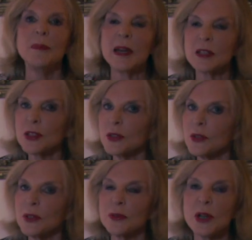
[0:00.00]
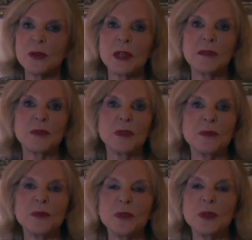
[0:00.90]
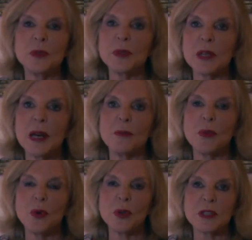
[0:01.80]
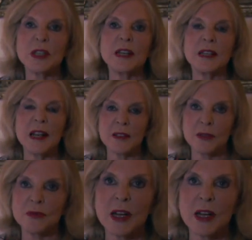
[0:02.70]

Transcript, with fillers: Make sure you don't give them food and water and let them